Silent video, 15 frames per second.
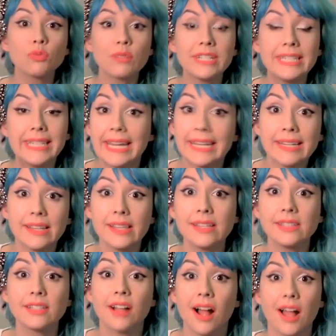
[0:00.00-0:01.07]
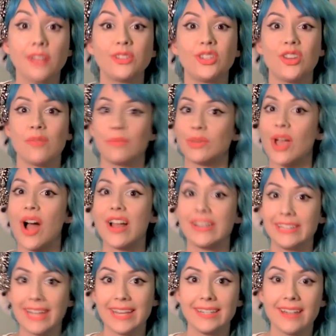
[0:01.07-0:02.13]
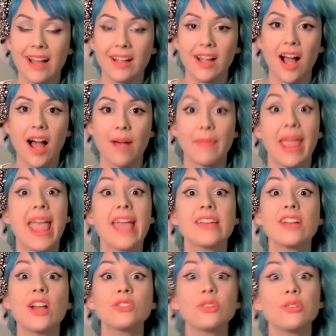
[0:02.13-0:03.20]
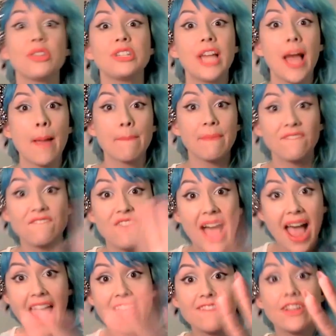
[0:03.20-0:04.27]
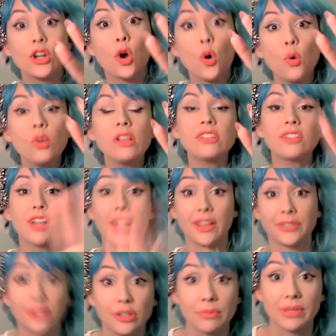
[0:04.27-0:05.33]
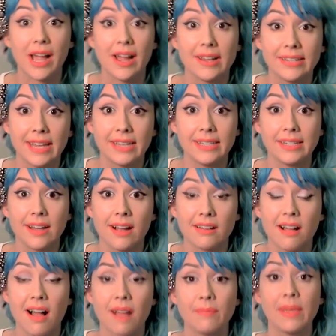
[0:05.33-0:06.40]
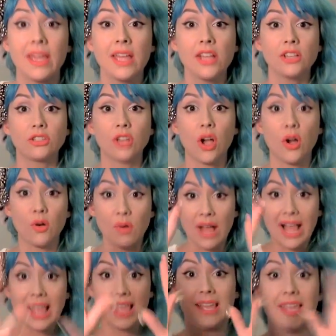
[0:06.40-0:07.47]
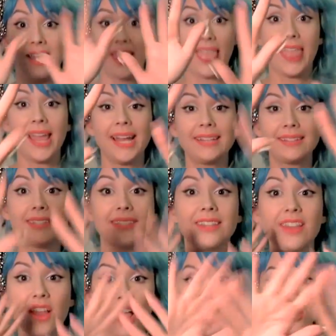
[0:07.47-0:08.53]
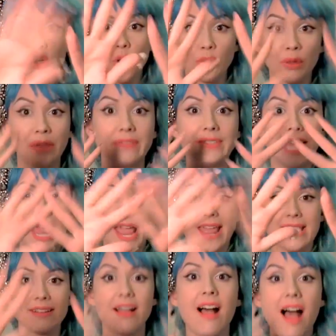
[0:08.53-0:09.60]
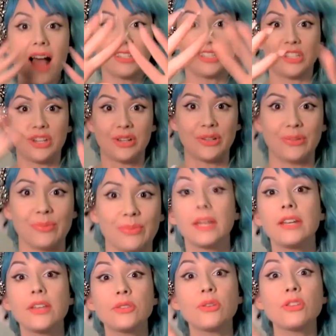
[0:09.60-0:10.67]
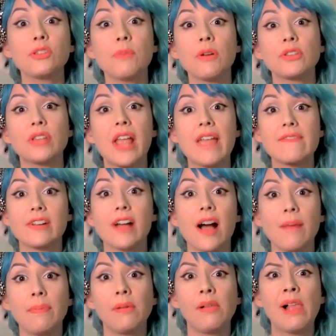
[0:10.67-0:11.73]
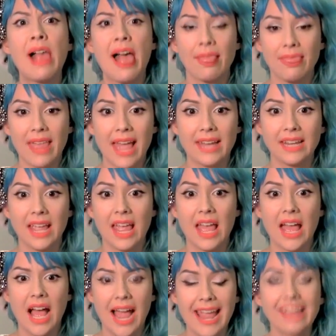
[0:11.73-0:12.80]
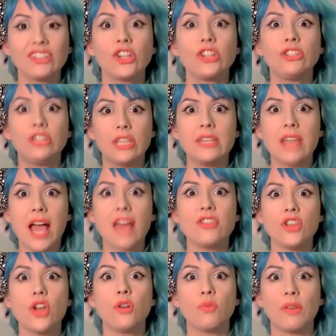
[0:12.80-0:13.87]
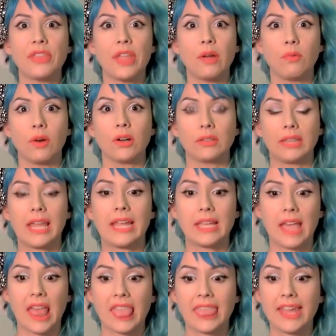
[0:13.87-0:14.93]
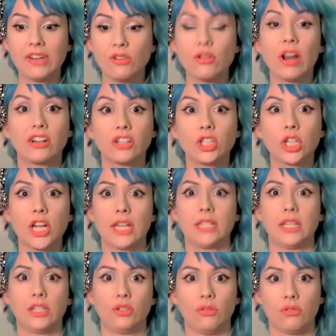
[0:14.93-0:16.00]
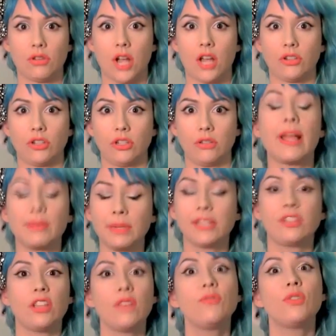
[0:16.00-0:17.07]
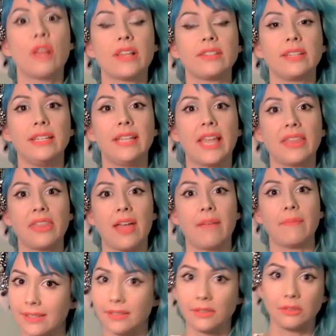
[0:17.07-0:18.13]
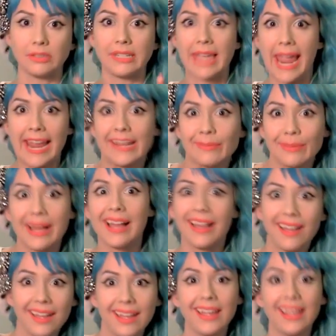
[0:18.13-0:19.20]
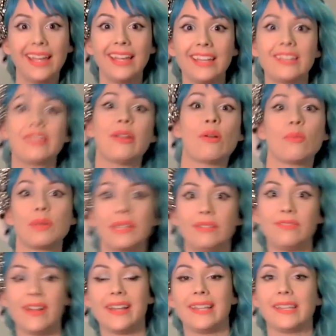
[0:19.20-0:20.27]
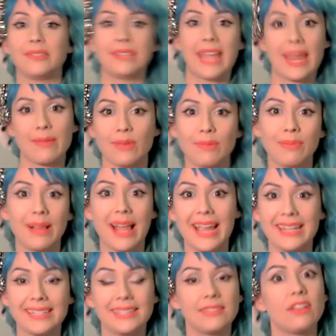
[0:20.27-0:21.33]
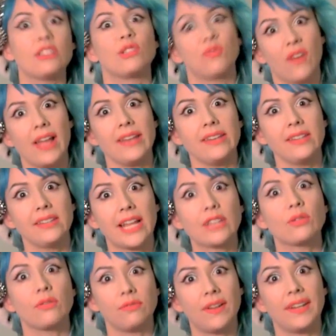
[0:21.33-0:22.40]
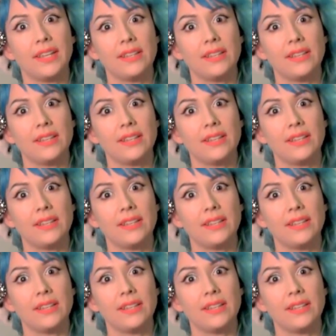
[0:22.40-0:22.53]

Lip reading: ridiculous costumes on Yandy.com and also the top 5 coolest costumes on Yandy.com. So that's a total of 10 costumes. And also as a bonus, I have a couple that I actually did not know what they were. Like, they do not translate to a costume. I'm gonna see if you guys can get them. It's a little game. You know, a really fun little game we'll play. It's fun. That's what fun